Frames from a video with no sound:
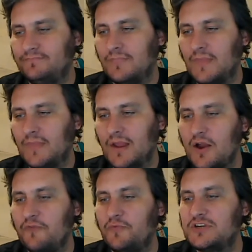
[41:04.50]
don't know,
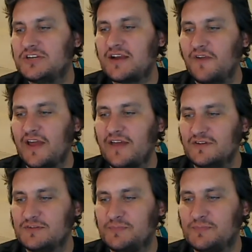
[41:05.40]
if we just had a flavors
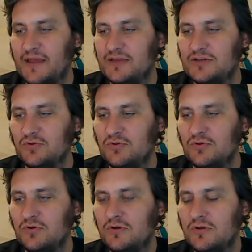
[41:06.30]
page,
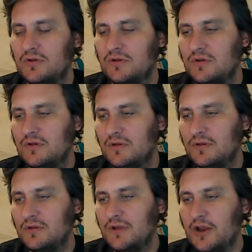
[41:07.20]
or
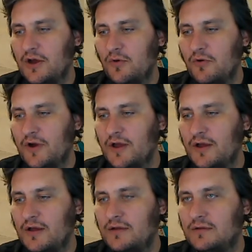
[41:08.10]

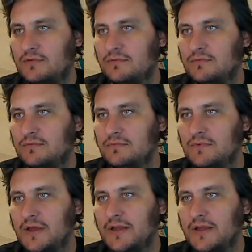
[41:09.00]
a
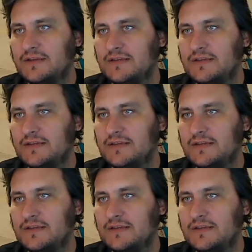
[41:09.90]
team.